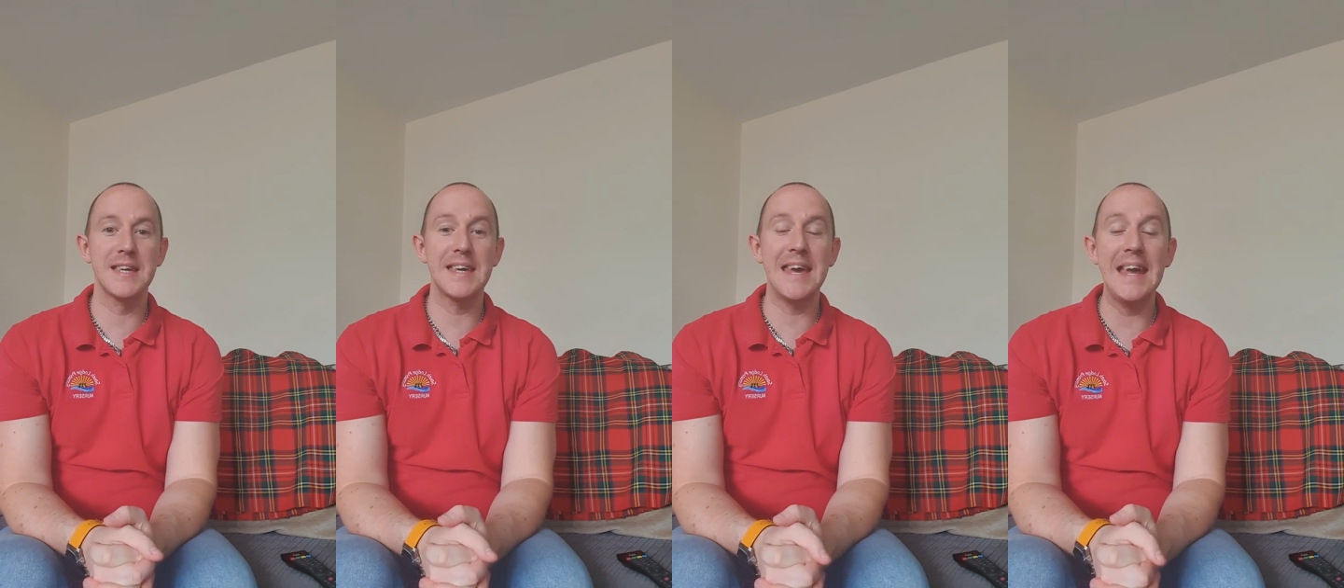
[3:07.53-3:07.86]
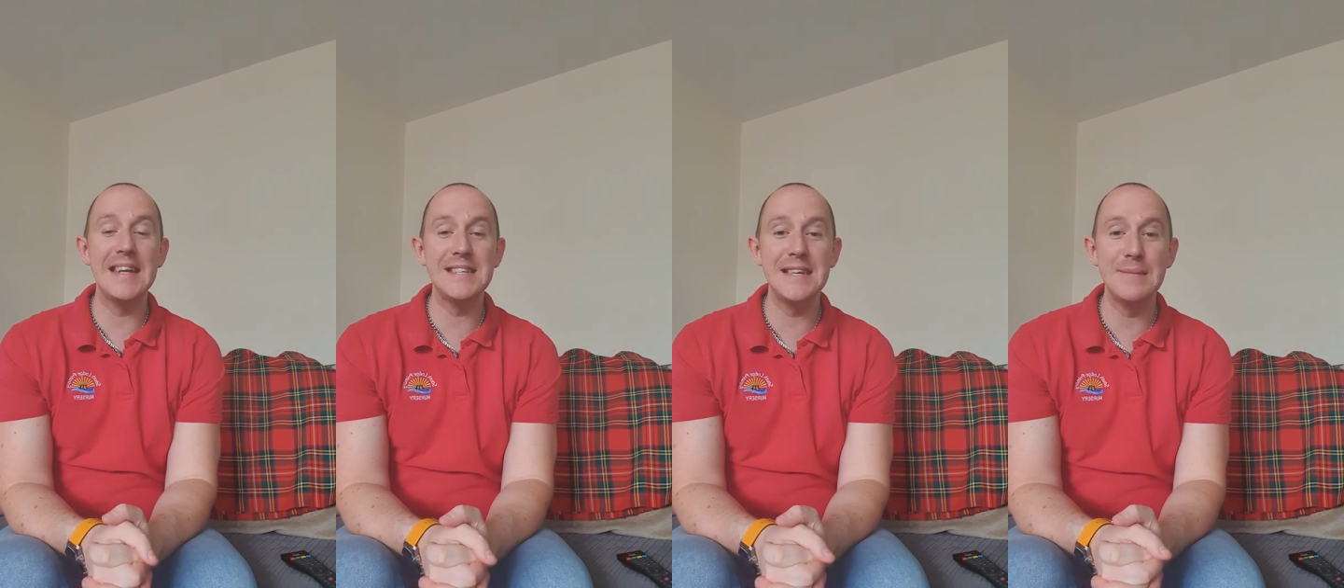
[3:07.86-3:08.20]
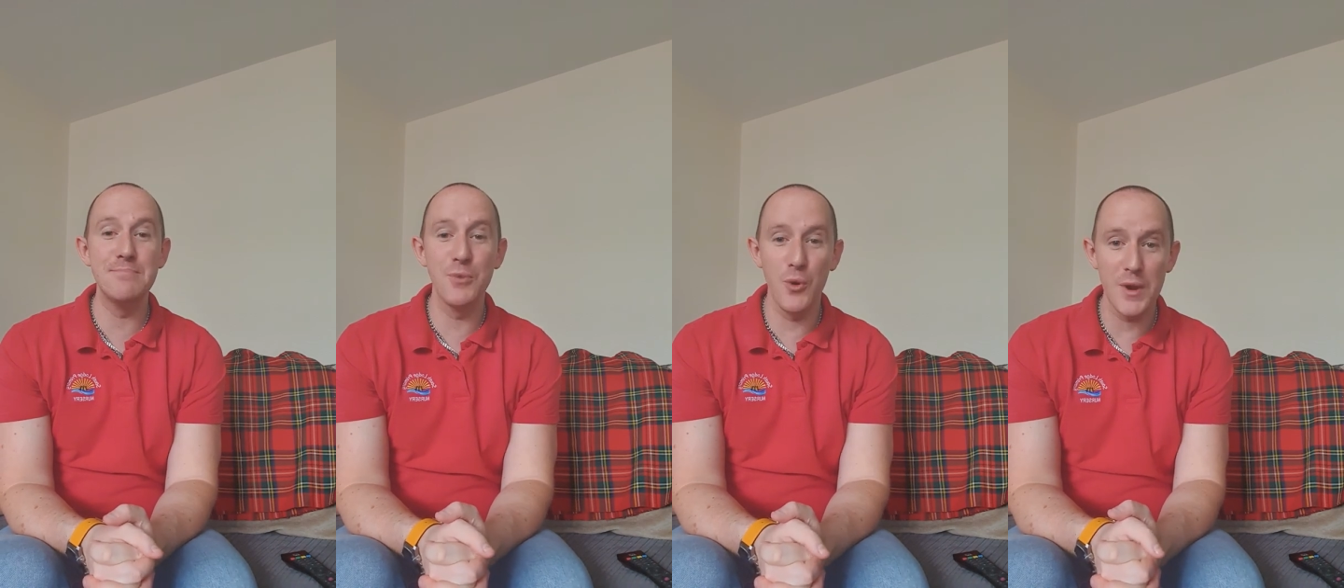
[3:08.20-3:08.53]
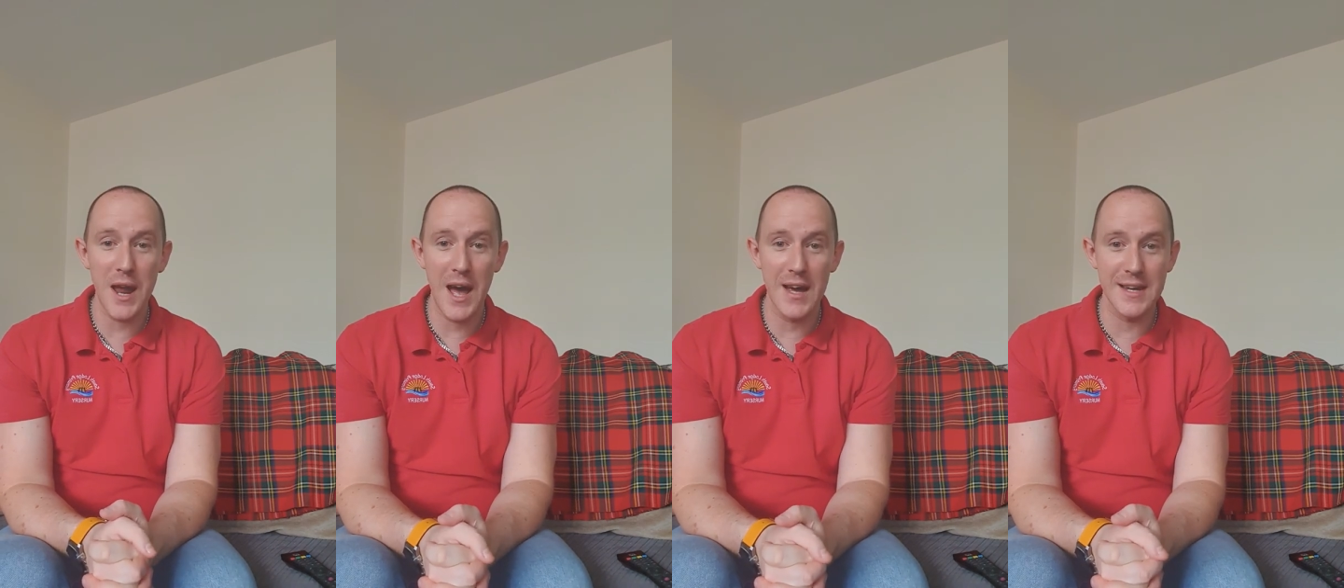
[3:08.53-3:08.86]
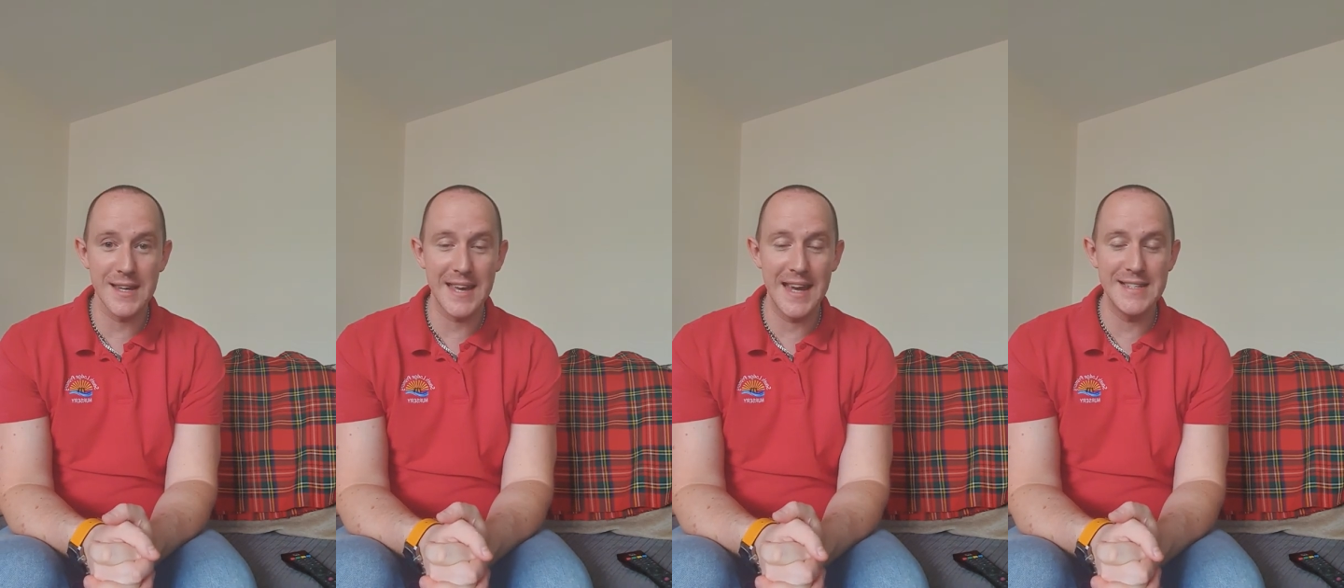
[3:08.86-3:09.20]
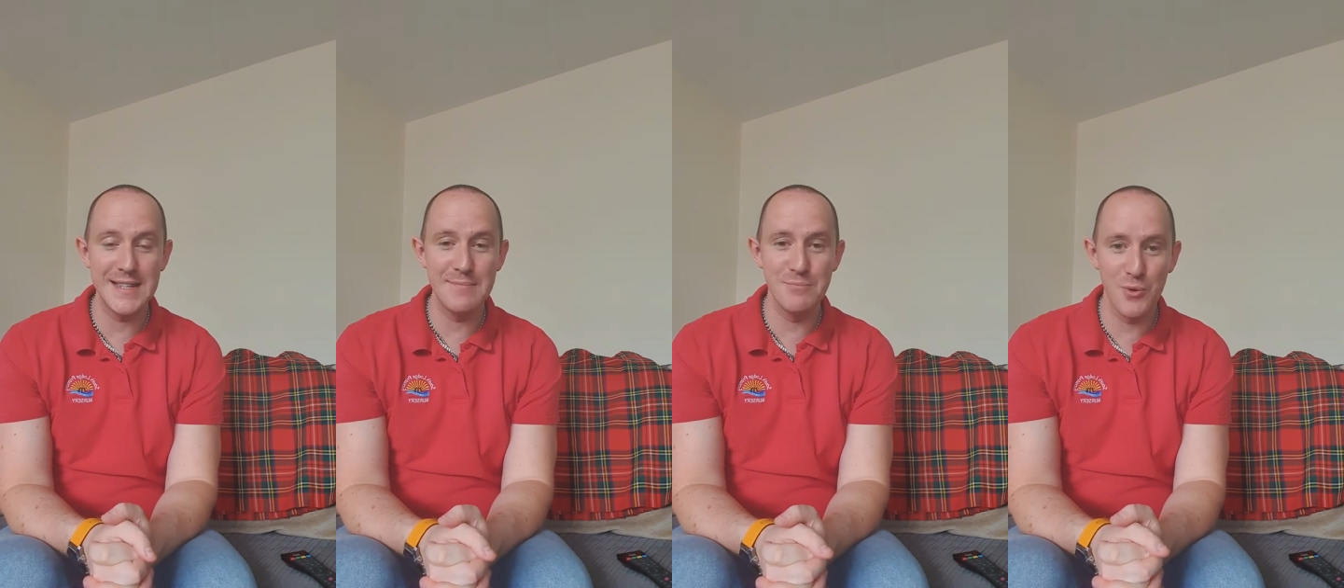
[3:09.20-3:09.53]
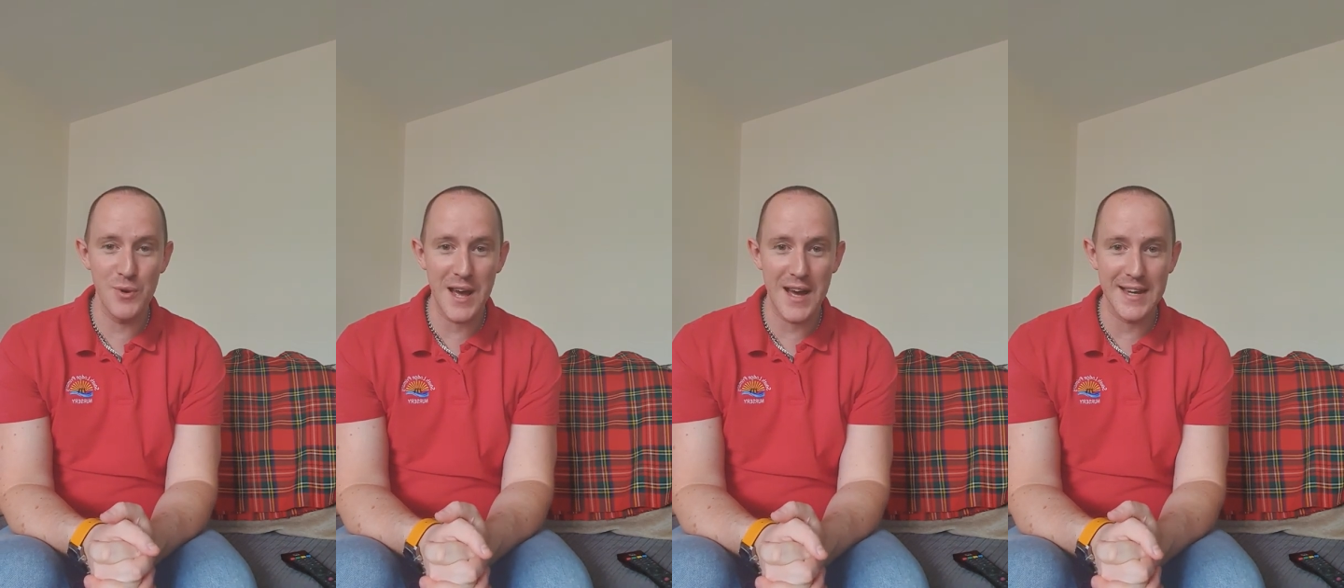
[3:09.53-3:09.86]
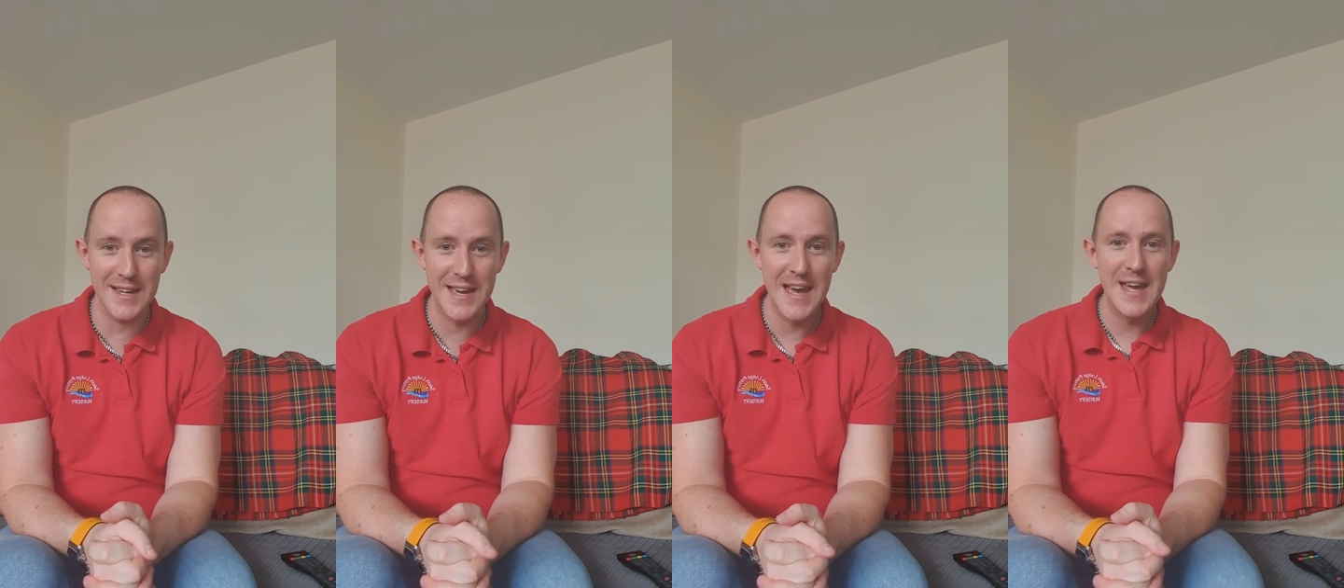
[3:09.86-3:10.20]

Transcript: Katie Morag. Katie Morag.